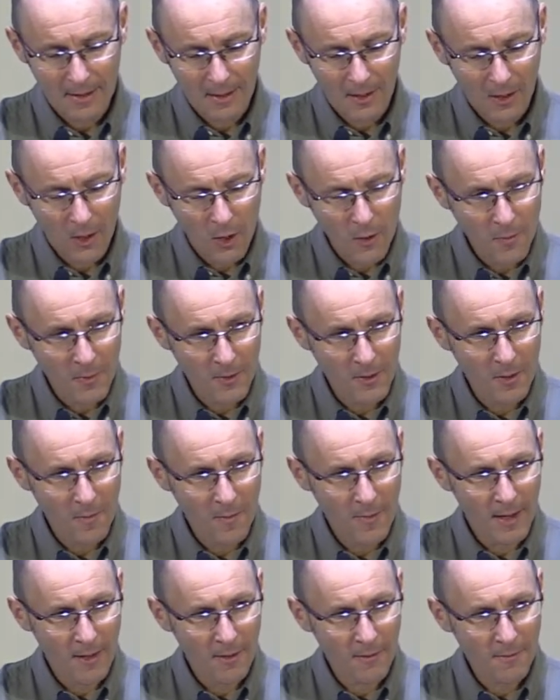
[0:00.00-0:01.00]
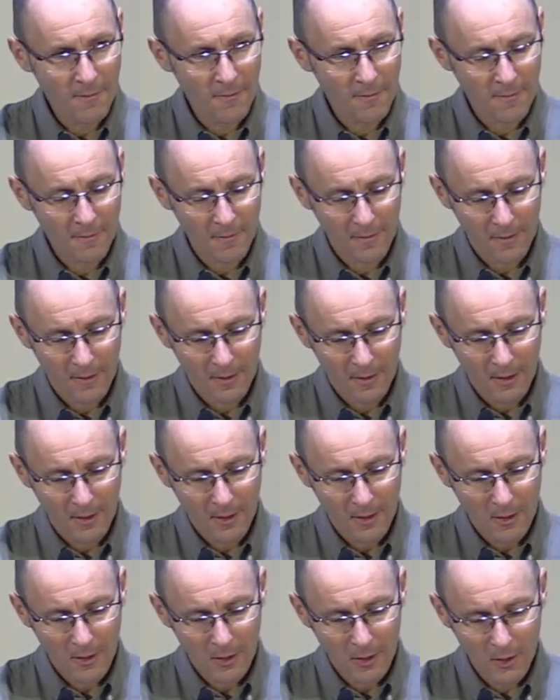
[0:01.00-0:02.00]
open your mouth,
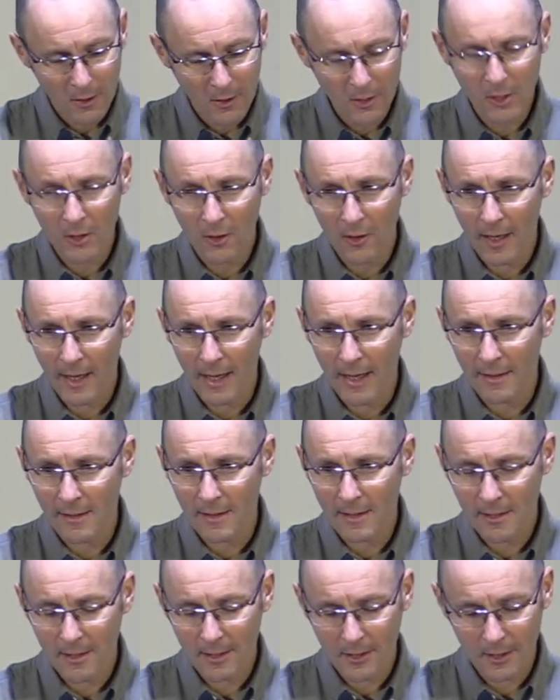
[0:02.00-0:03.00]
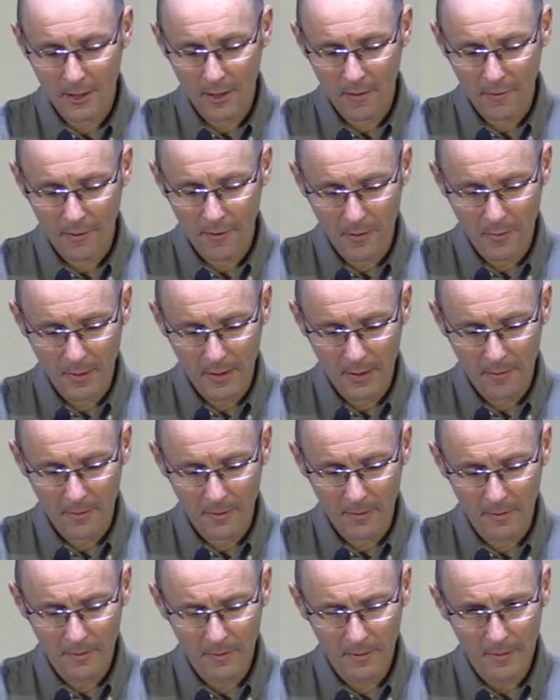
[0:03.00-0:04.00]
use your hands to serve other
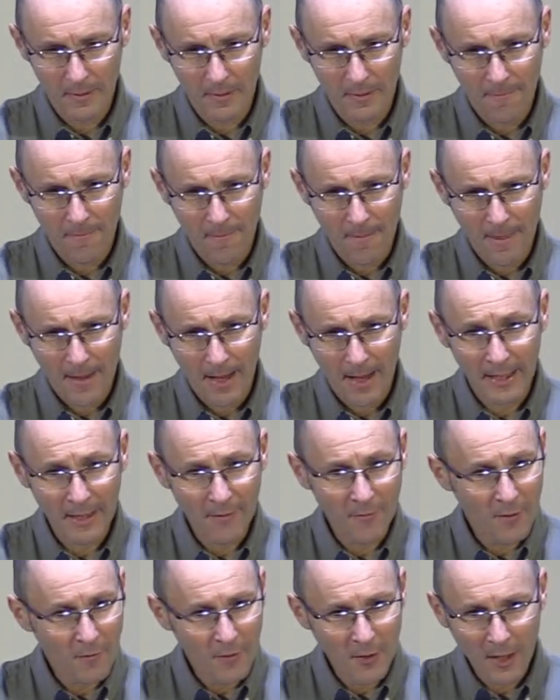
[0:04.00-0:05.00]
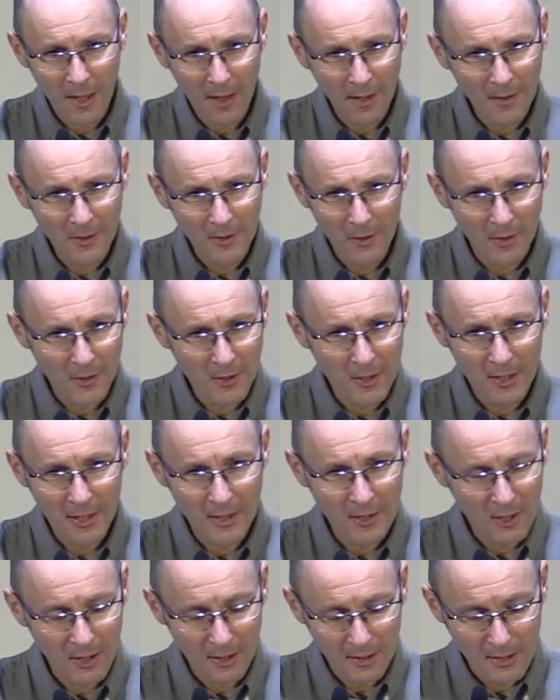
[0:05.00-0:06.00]
people. And even if you can't do those
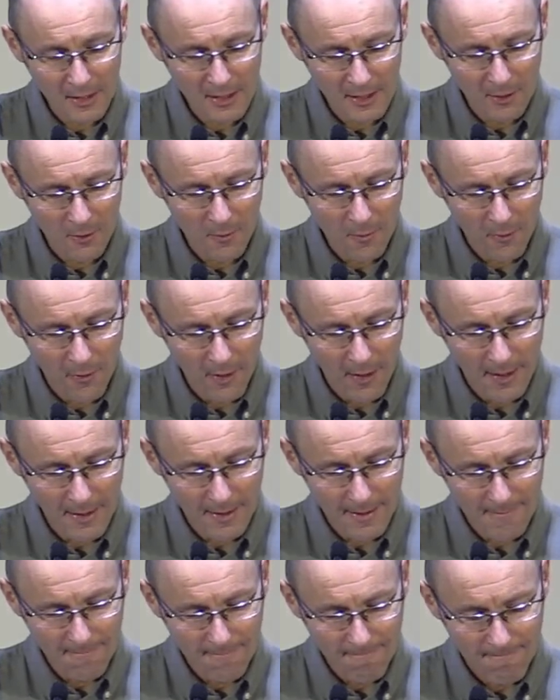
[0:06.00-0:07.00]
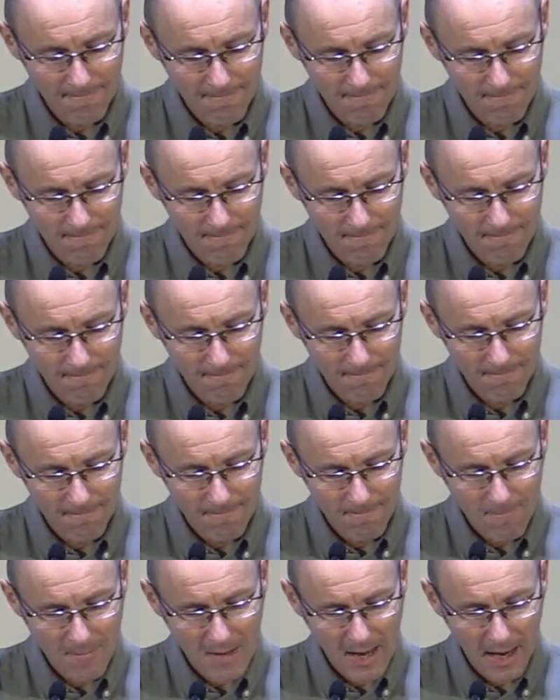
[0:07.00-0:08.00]
things, you can still pray.
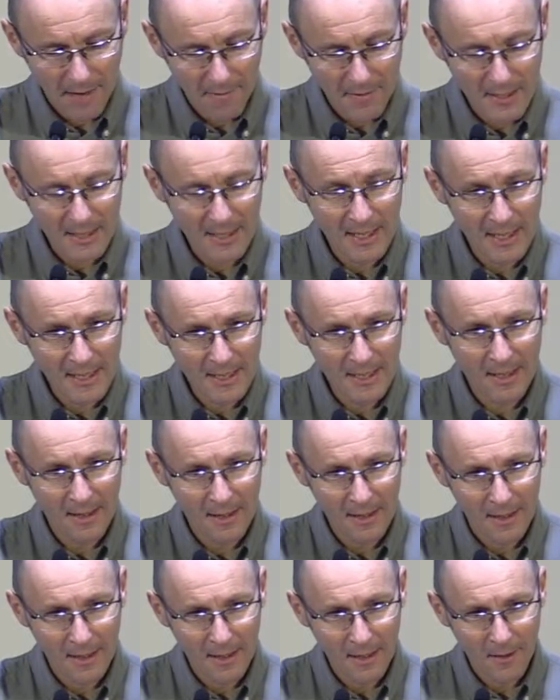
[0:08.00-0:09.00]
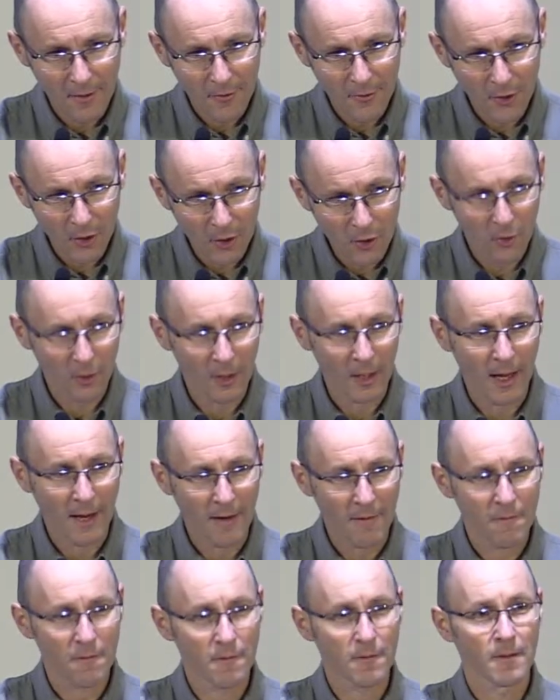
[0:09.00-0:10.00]
And this is the good
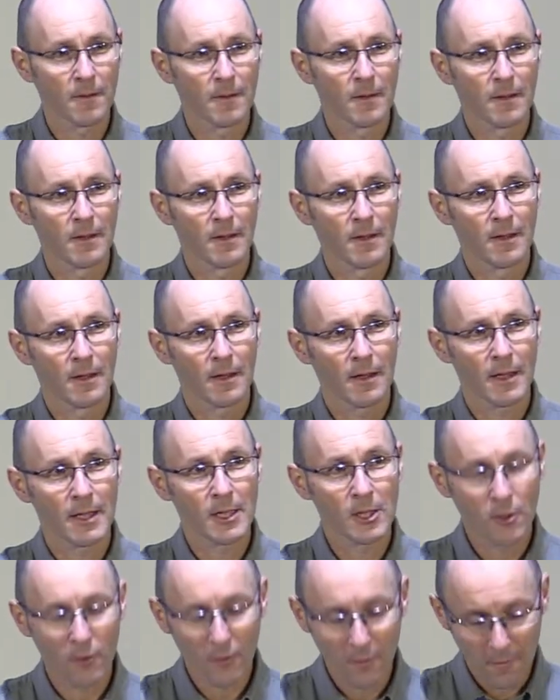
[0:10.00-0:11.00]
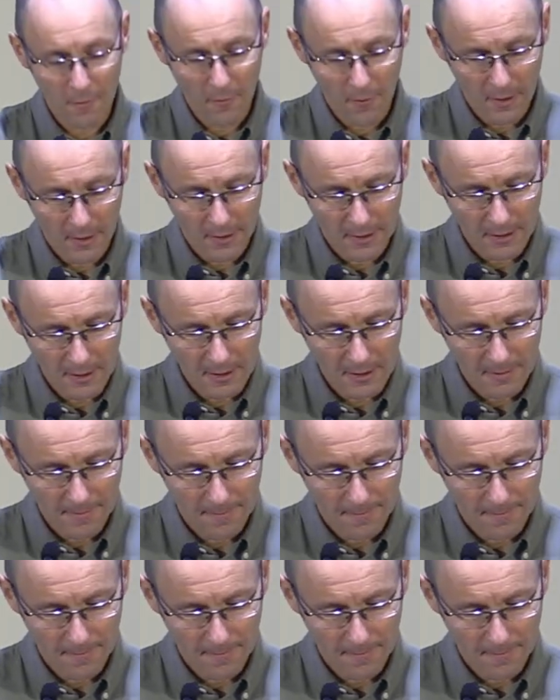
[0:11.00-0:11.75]
life. It's good for us.